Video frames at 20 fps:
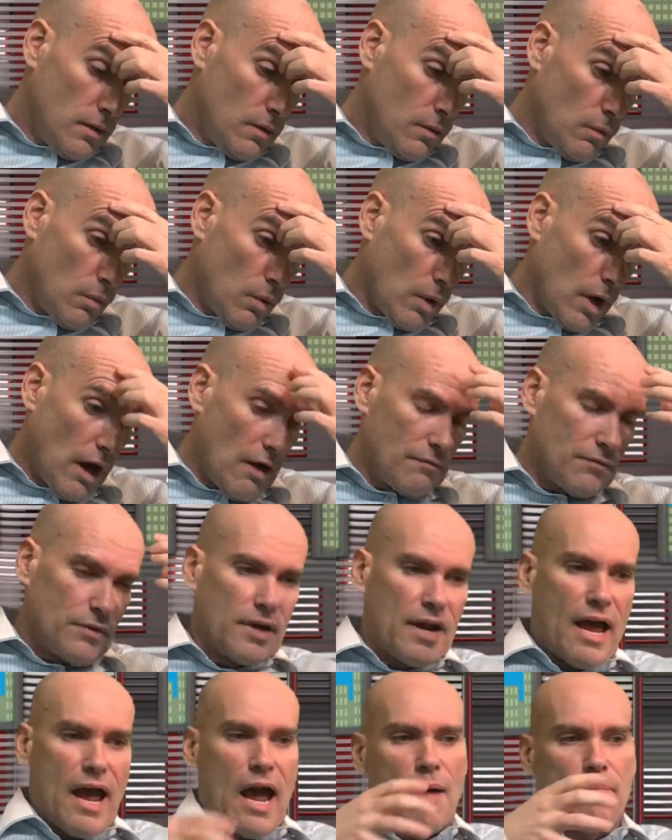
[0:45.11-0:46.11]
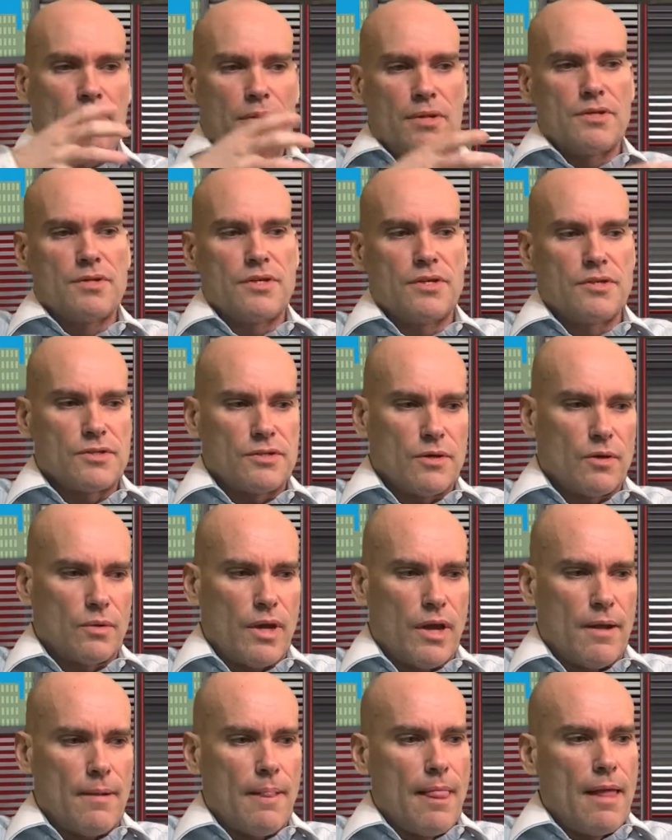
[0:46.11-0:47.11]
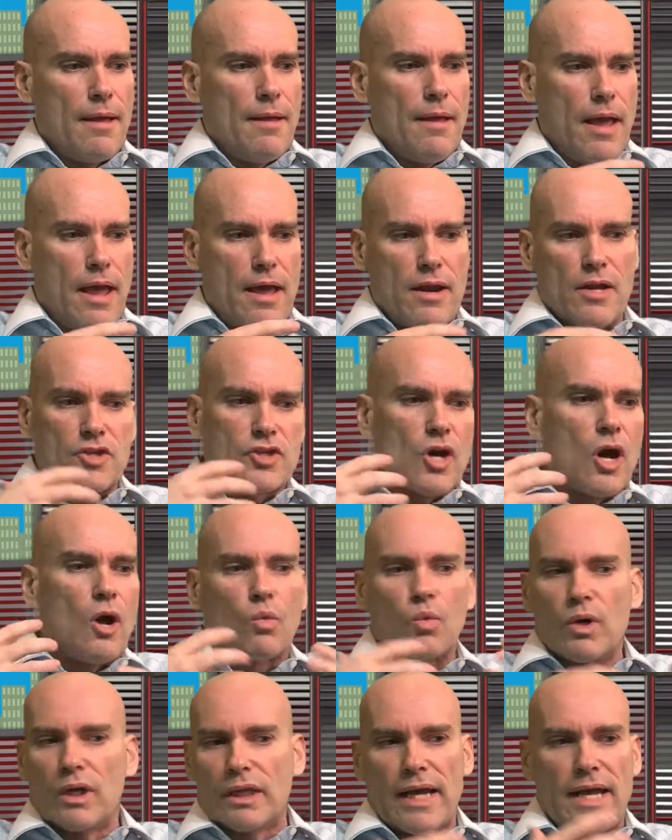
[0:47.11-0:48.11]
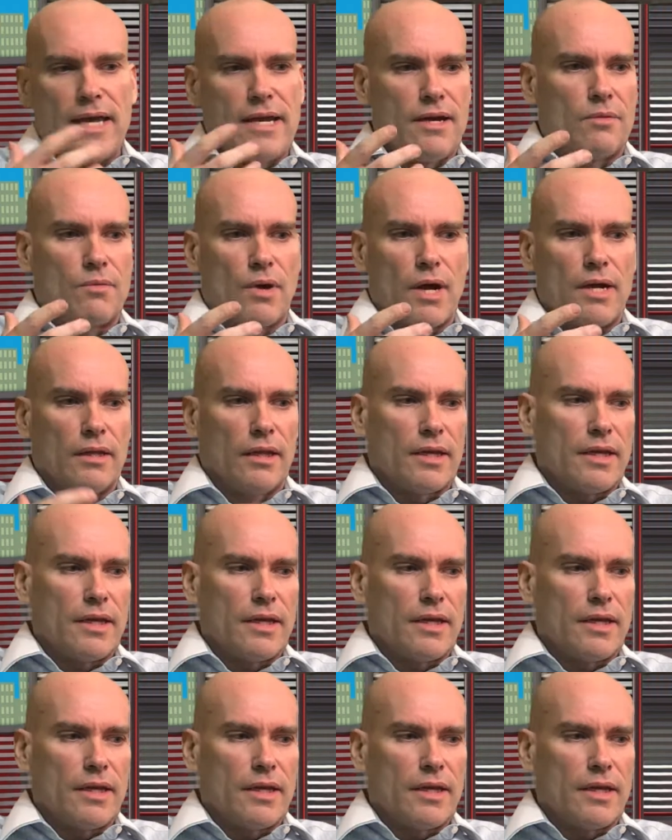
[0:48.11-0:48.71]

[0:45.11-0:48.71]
what often happens is, okay, and it's all related, right?